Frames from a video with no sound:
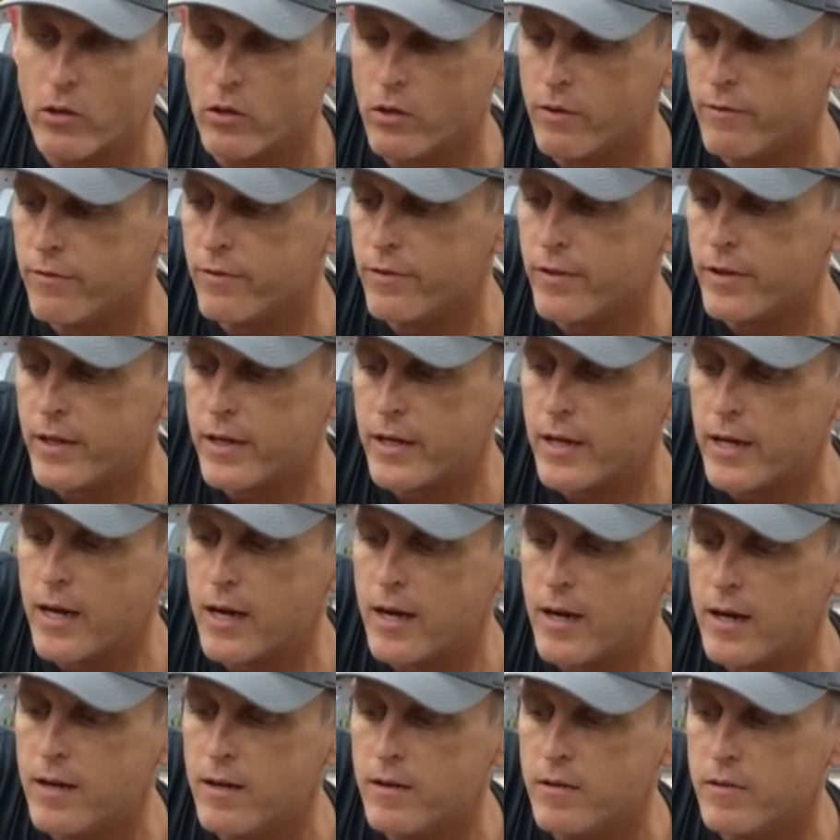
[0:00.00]
of
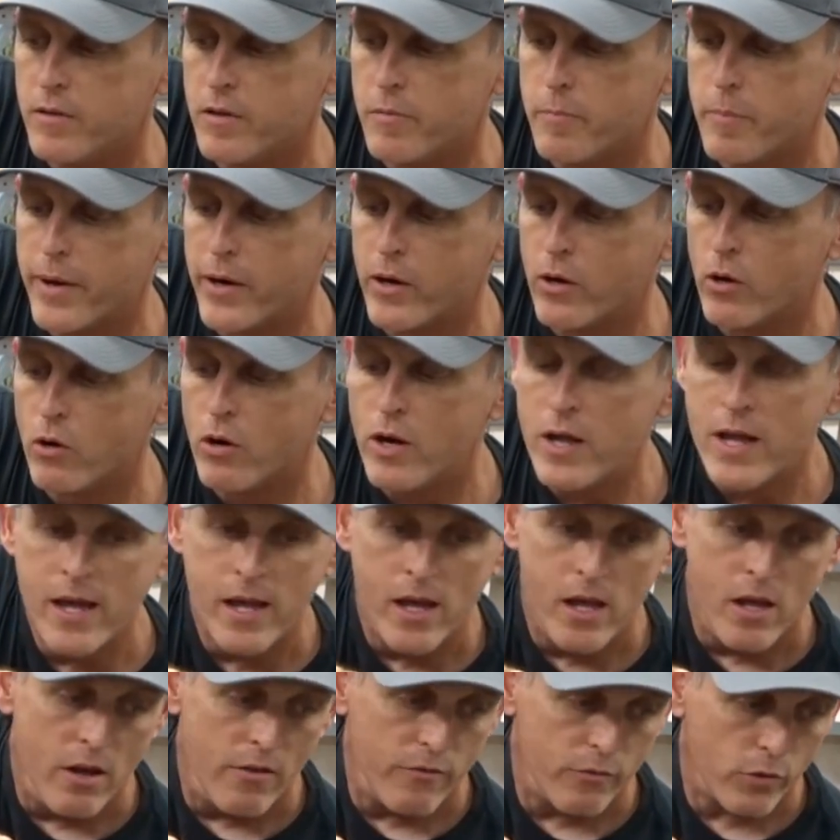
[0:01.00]
the barrel
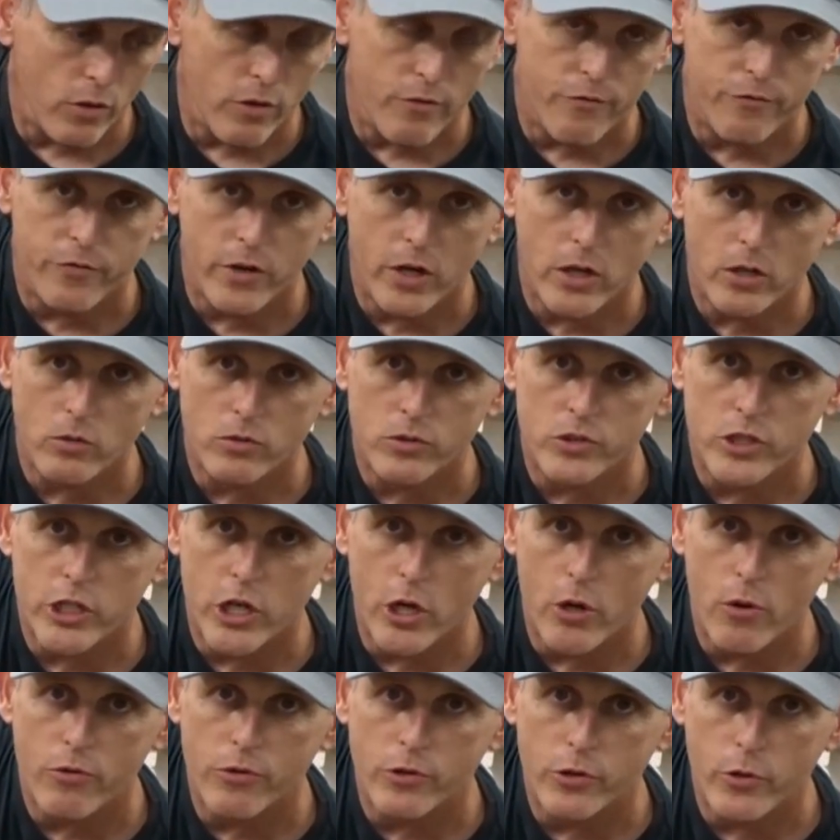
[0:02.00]
for the funnel to
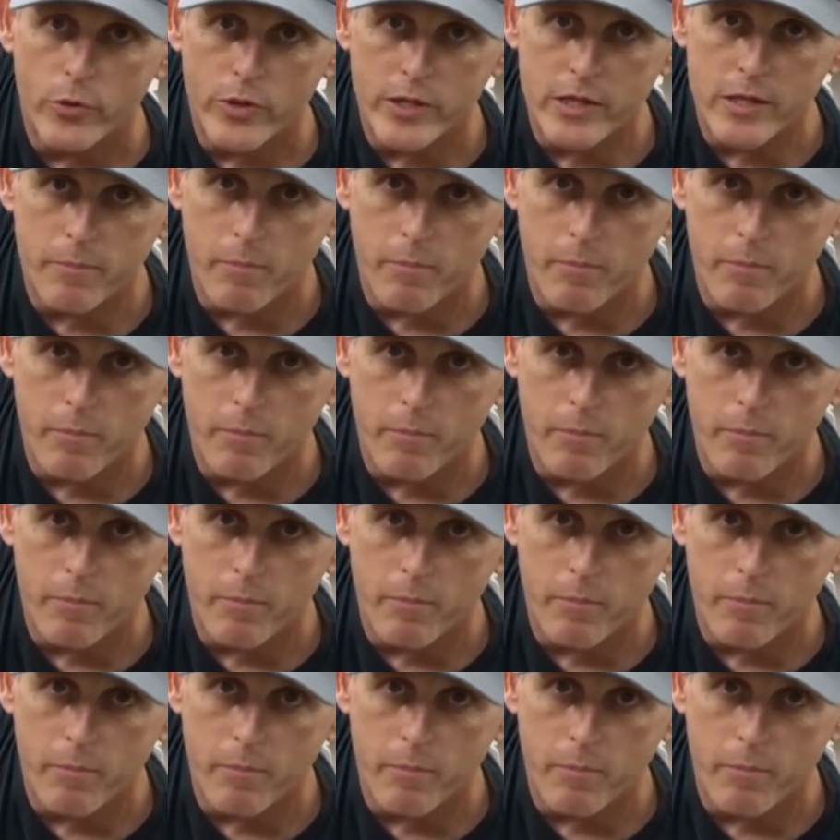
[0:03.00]
go through at the